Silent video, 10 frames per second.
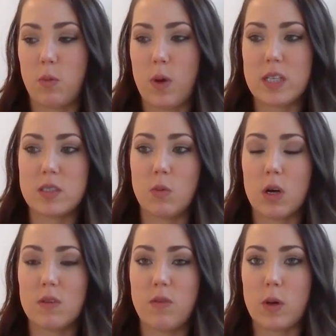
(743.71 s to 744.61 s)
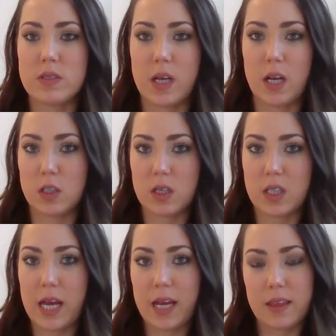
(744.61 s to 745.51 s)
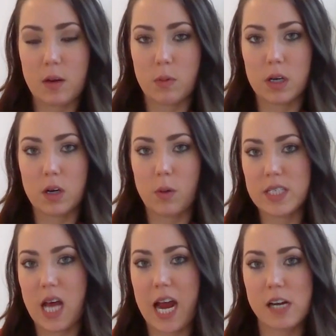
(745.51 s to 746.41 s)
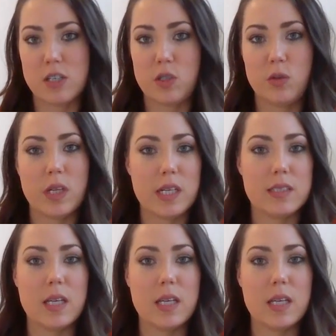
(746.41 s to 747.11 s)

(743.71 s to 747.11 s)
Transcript: the workforce going to look like that we're going to hire to do this?